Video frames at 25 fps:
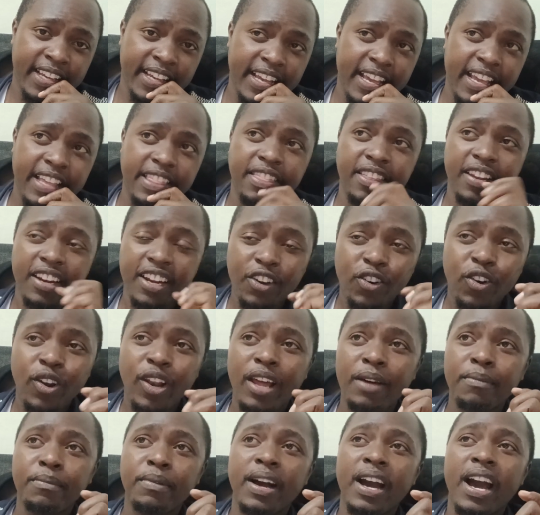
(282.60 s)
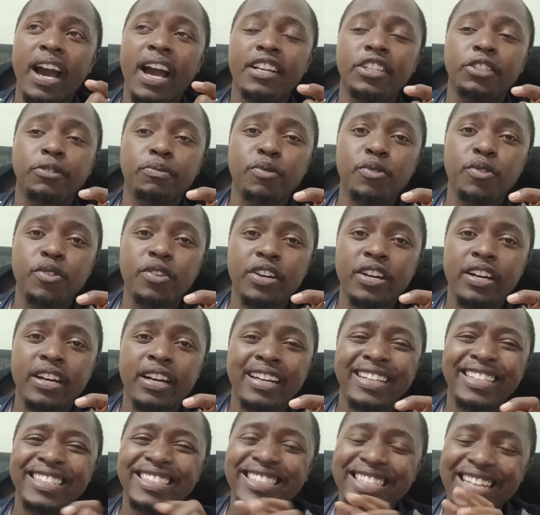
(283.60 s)
A three-column cash book,
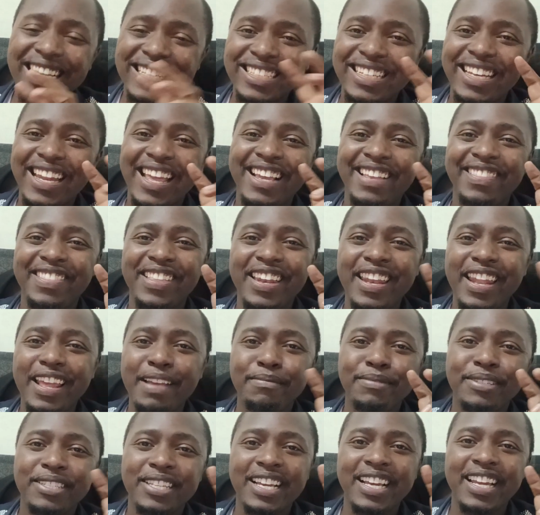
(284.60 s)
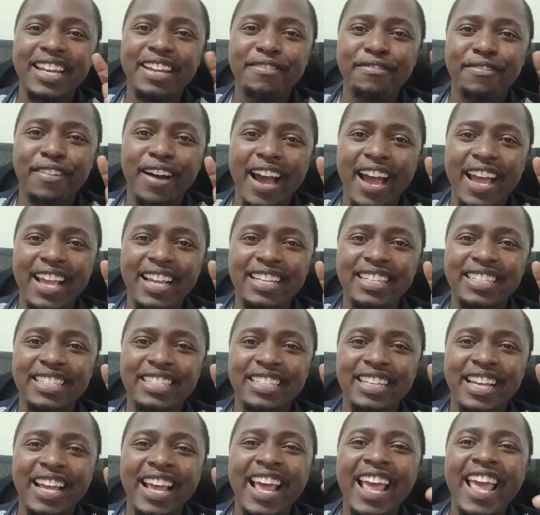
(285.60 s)
just like the name
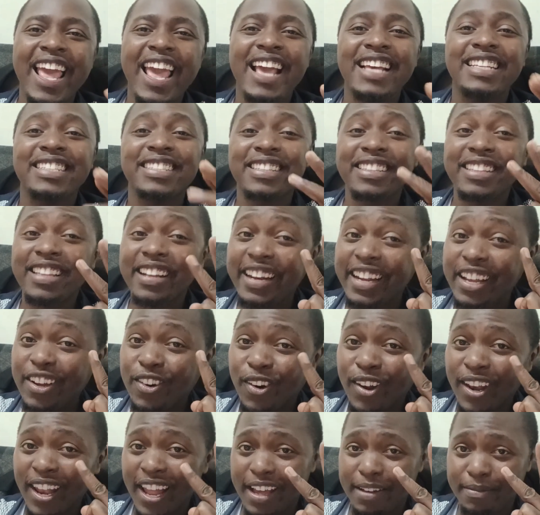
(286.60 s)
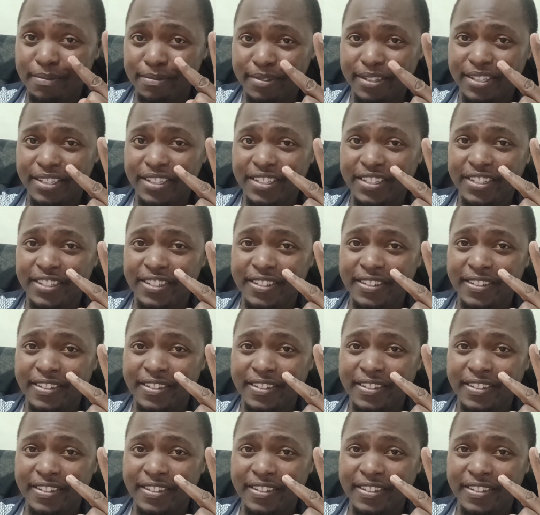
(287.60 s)
signifies, has three columns.